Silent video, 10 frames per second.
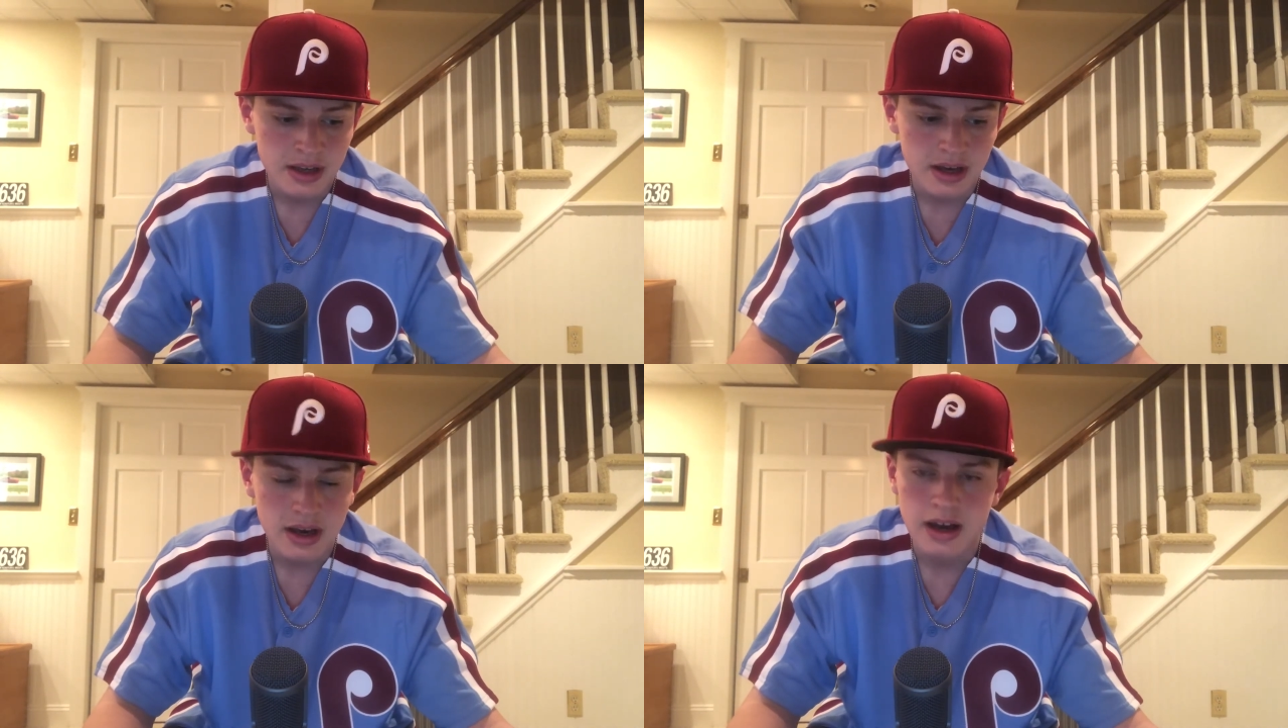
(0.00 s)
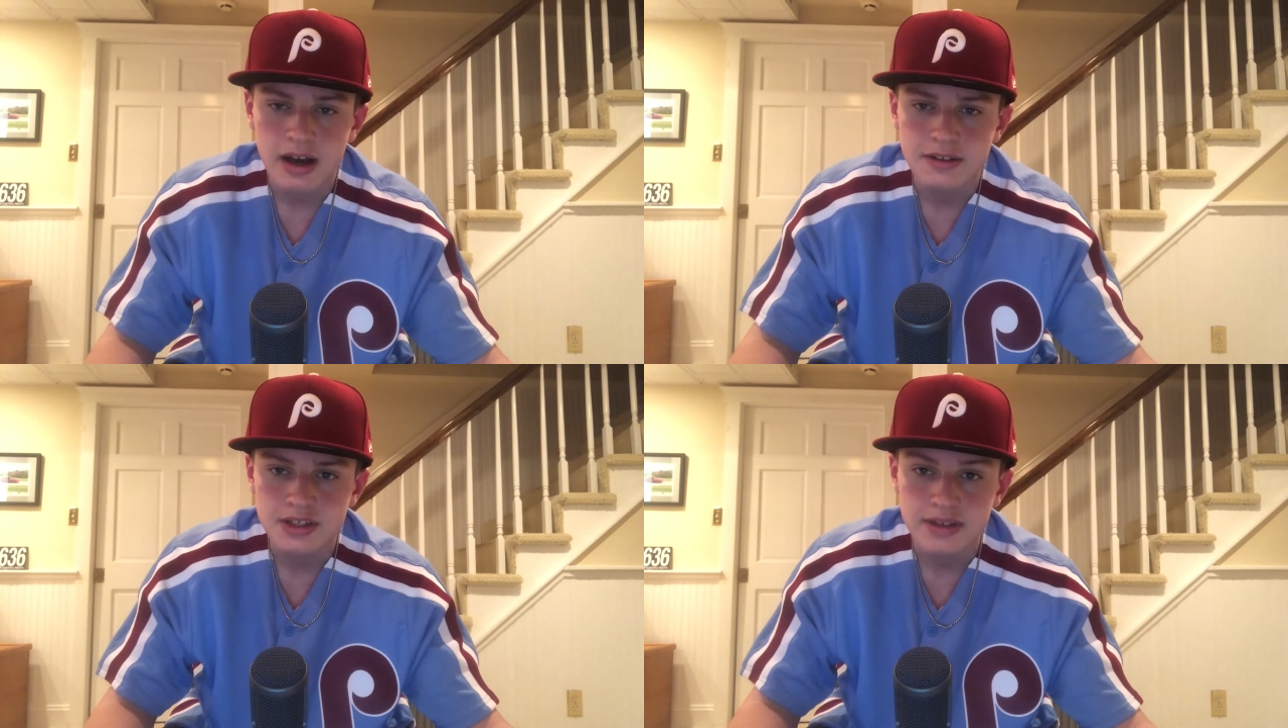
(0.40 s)

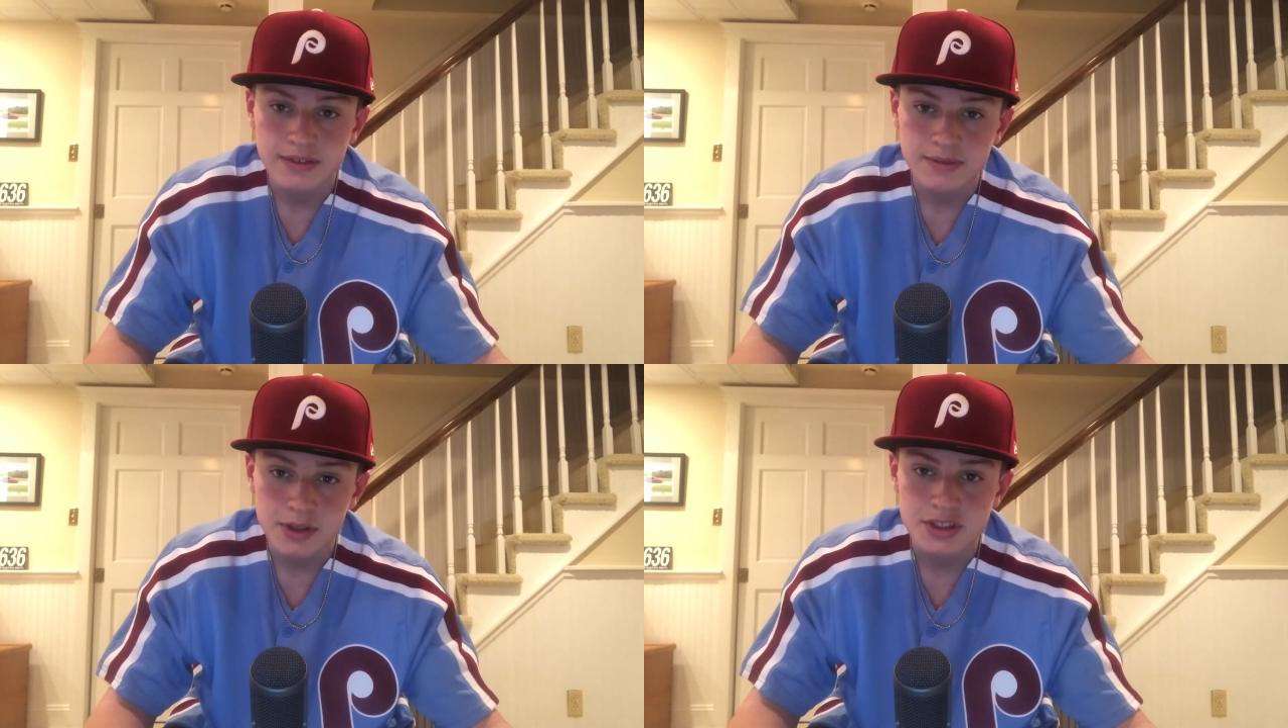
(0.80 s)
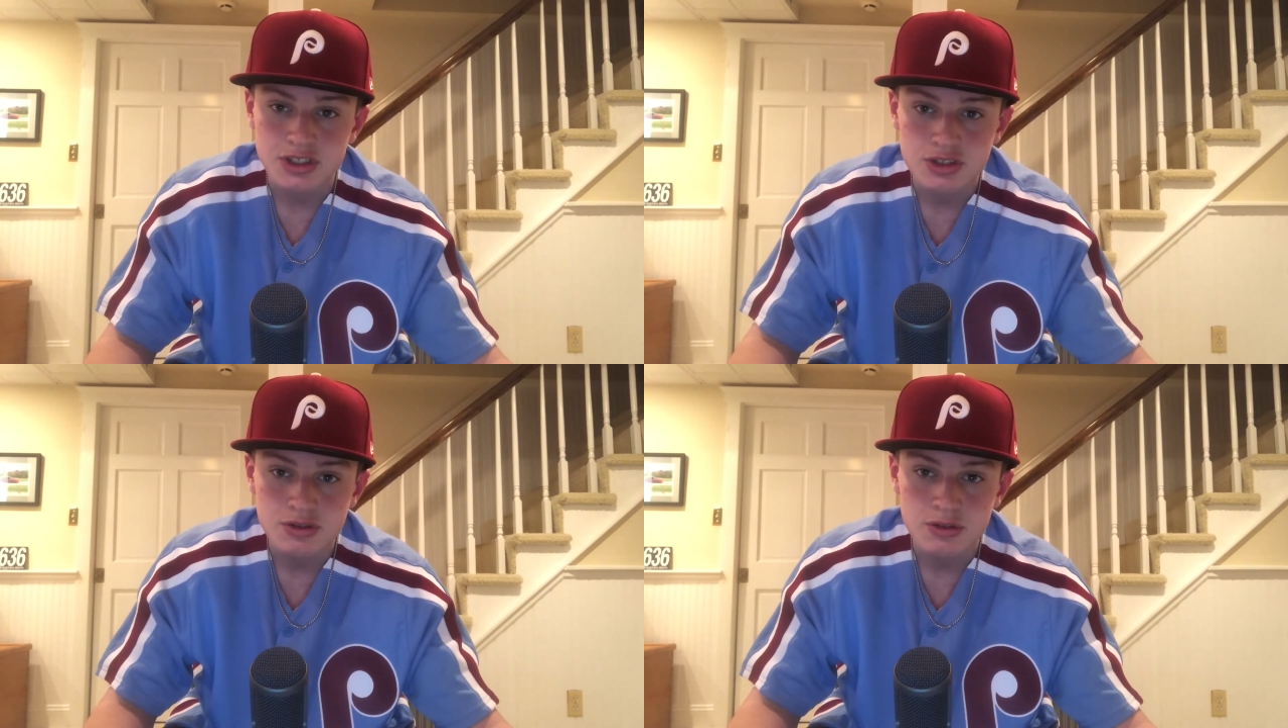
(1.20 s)
uh, to give the Phillies a
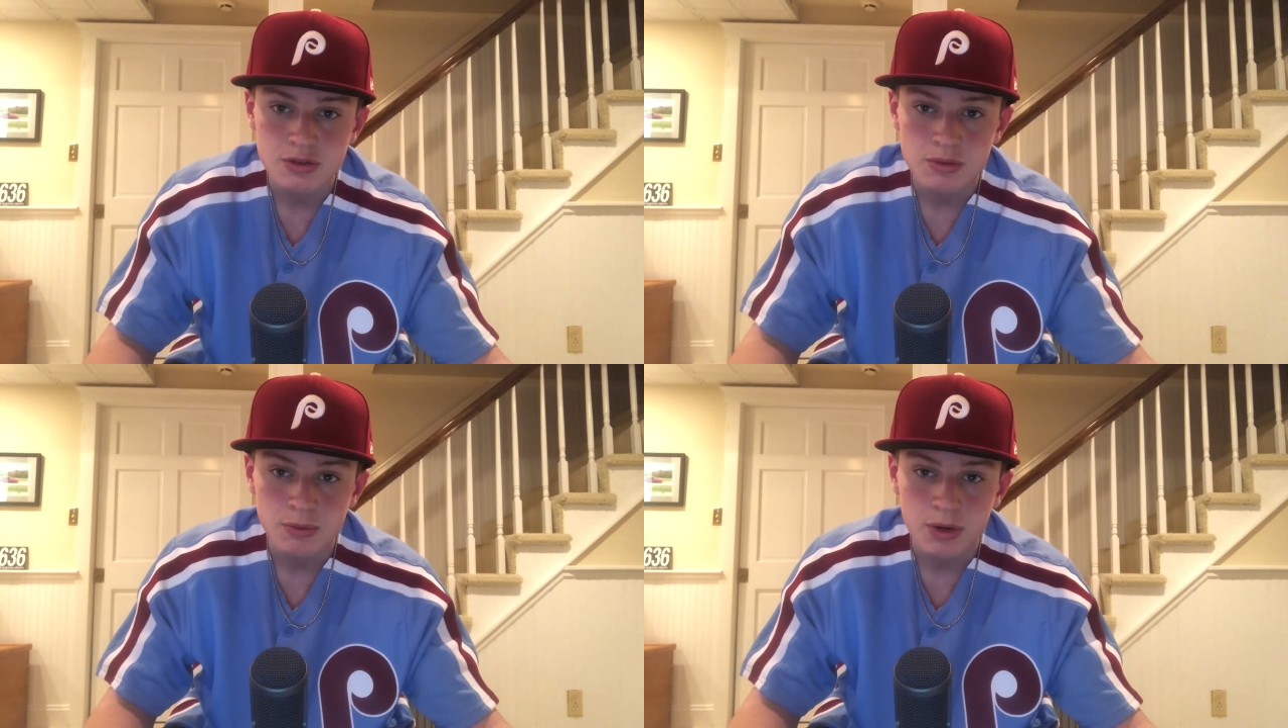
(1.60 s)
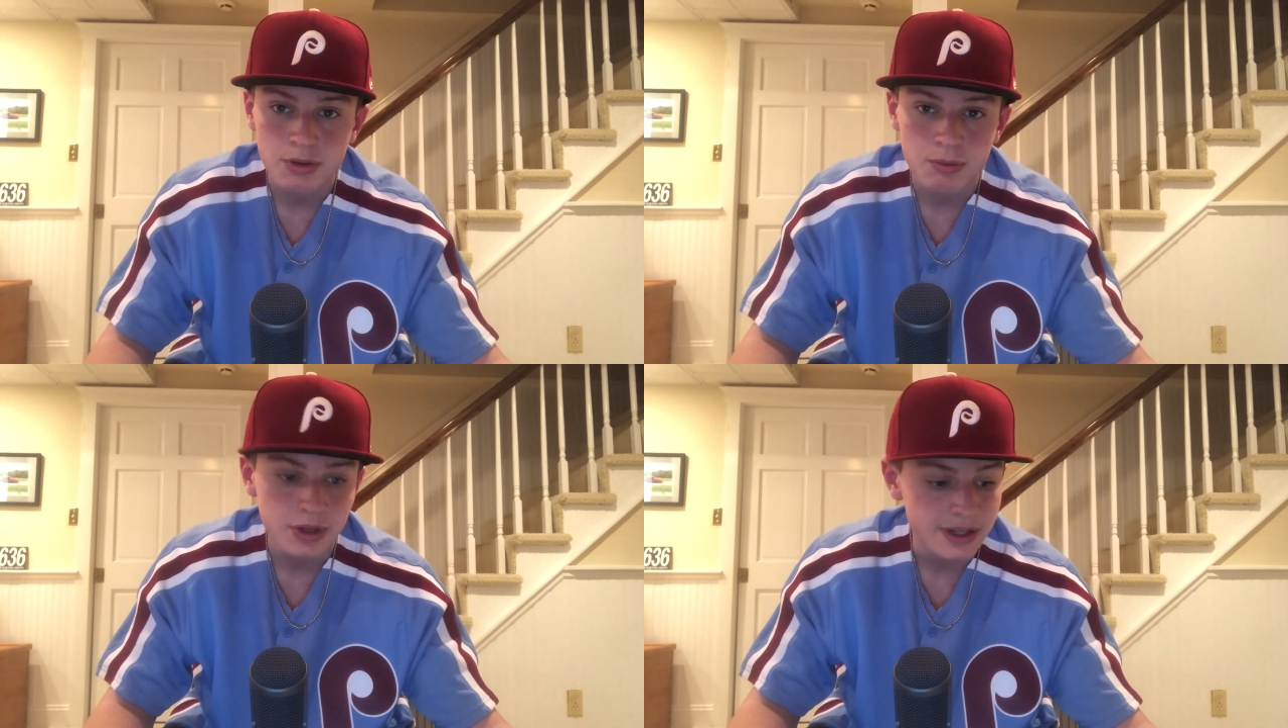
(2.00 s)

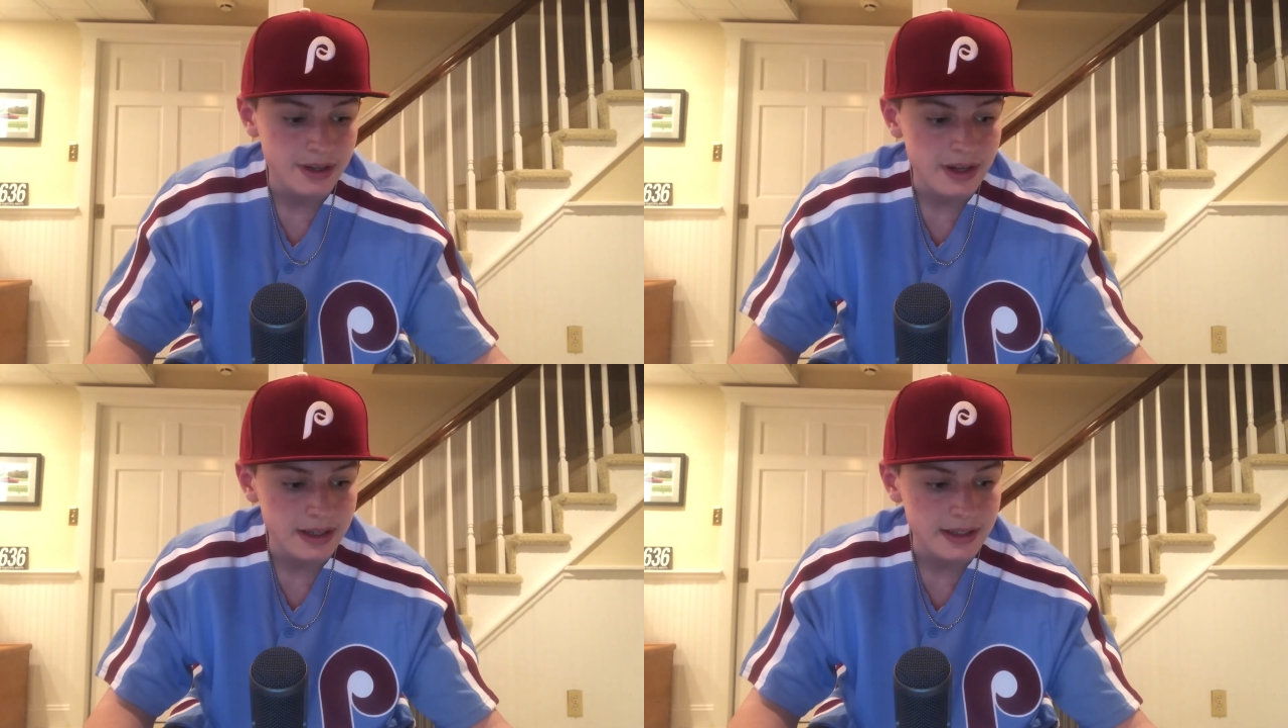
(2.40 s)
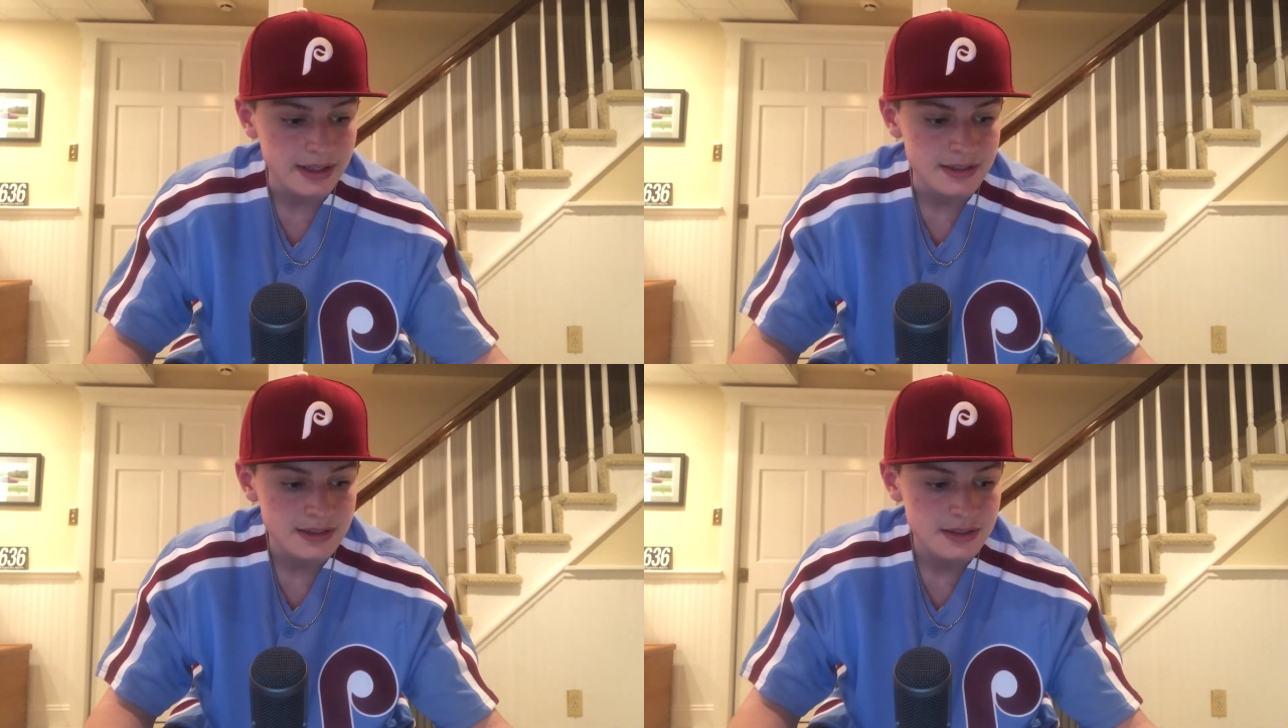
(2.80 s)
2-1 win
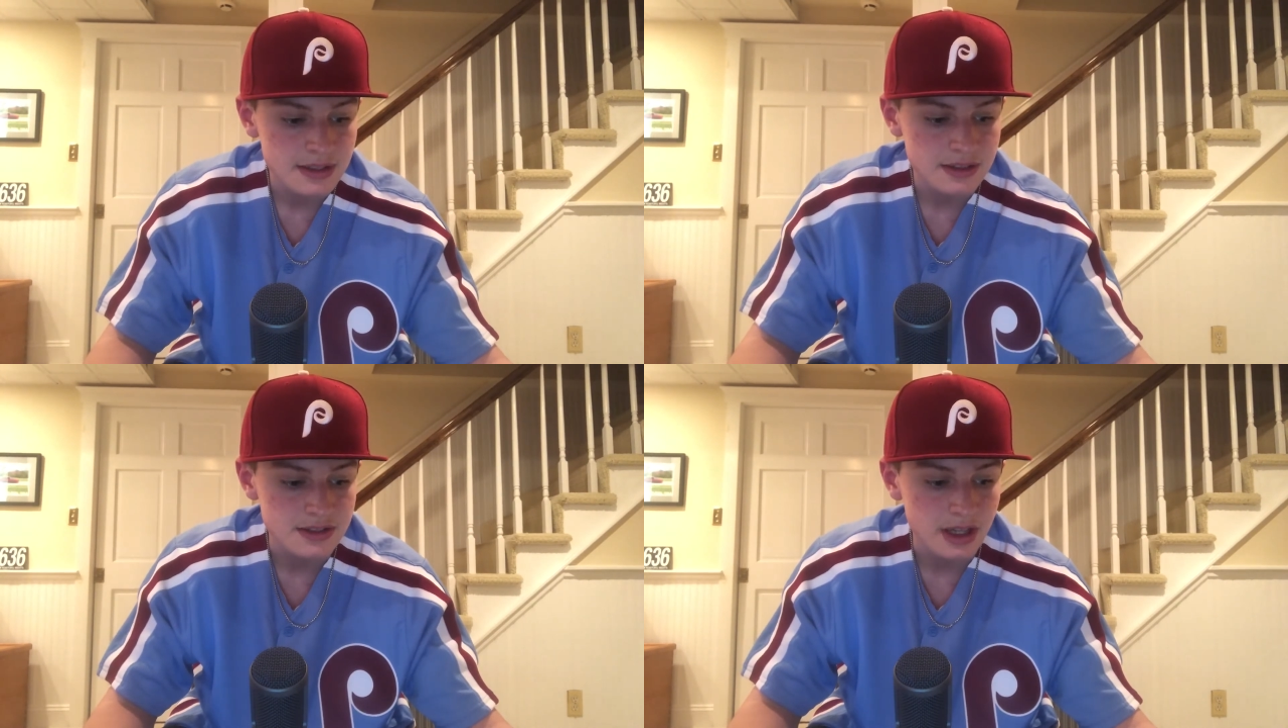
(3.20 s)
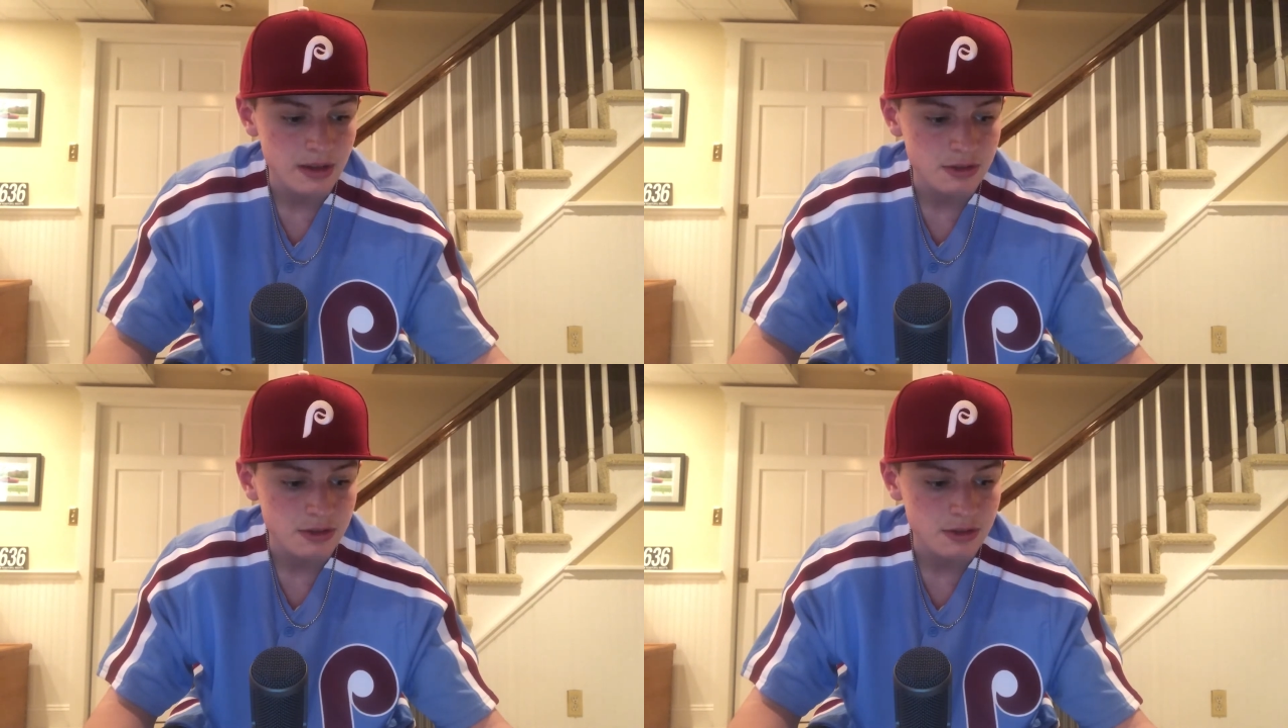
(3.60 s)
against the St.